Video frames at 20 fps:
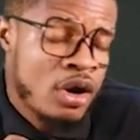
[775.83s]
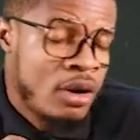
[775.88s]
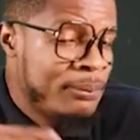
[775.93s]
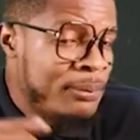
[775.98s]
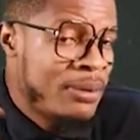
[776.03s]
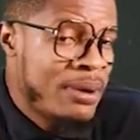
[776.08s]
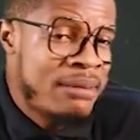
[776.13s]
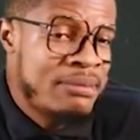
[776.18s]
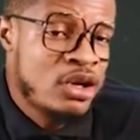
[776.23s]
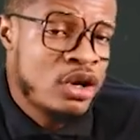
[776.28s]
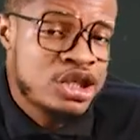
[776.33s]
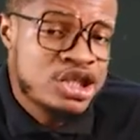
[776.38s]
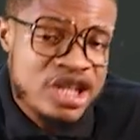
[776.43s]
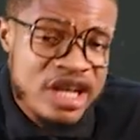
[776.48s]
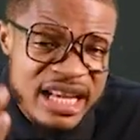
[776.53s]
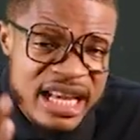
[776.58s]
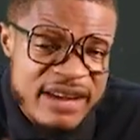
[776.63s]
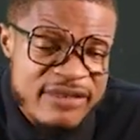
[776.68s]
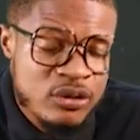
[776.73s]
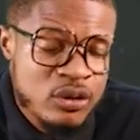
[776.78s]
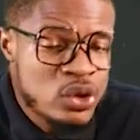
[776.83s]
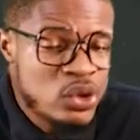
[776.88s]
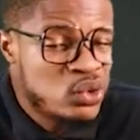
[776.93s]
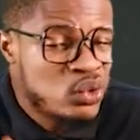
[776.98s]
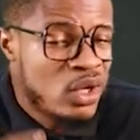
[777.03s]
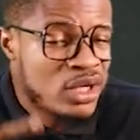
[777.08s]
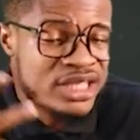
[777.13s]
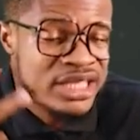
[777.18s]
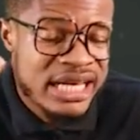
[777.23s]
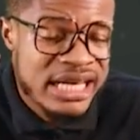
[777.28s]
Probably 100 level,
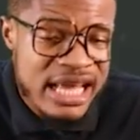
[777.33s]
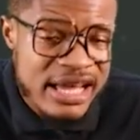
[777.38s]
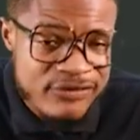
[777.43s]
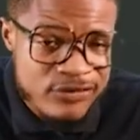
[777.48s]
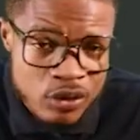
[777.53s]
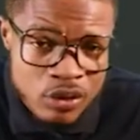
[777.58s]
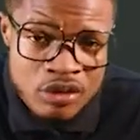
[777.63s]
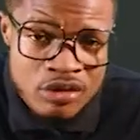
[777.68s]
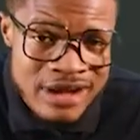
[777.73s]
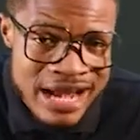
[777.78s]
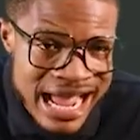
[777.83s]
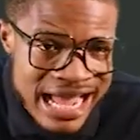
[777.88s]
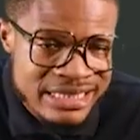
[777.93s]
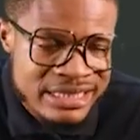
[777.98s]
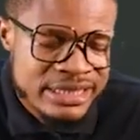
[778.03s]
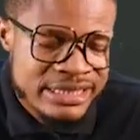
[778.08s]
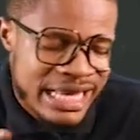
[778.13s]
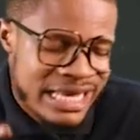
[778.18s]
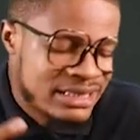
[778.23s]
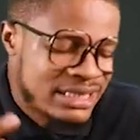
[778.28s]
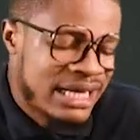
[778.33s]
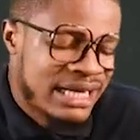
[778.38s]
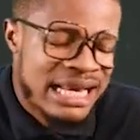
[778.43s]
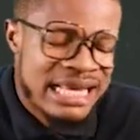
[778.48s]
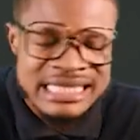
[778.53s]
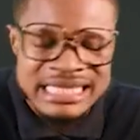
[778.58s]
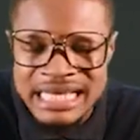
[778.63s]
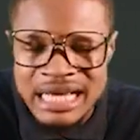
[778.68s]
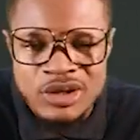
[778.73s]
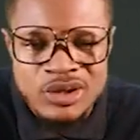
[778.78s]
200 level, right? Yes, their
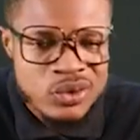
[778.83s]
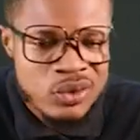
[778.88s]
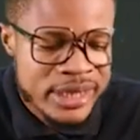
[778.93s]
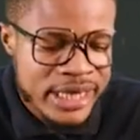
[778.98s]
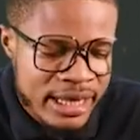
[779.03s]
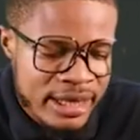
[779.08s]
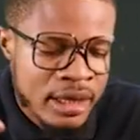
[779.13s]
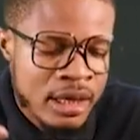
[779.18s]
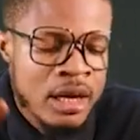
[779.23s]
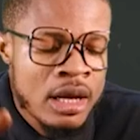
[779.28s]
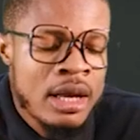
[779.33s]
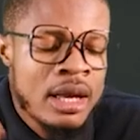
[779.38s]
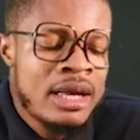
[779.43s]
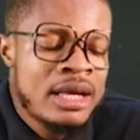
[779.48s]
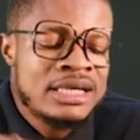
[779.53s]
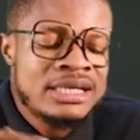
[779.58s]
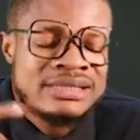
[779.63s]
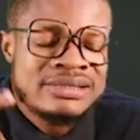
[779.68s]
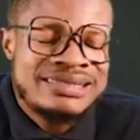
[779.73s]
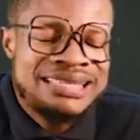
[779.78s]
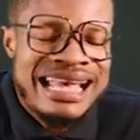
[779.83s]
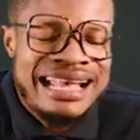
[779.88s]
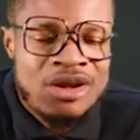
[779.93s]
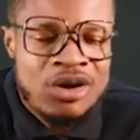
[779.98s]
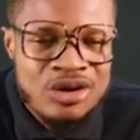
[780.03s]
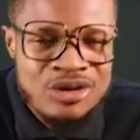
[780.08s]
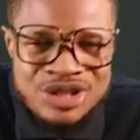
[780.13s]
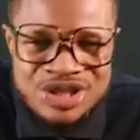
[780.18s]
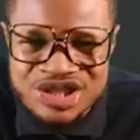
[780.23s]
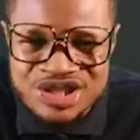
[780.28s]
classes are also there.
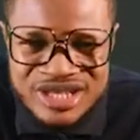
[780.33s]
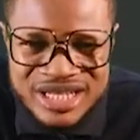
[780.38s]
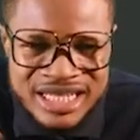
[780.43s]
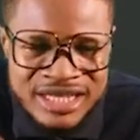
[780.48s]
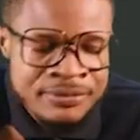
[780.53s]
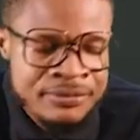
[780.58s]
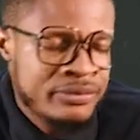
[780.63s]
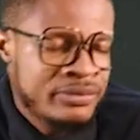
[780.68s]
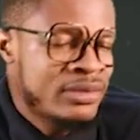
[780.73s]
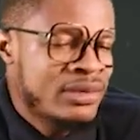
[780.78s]
Secondary,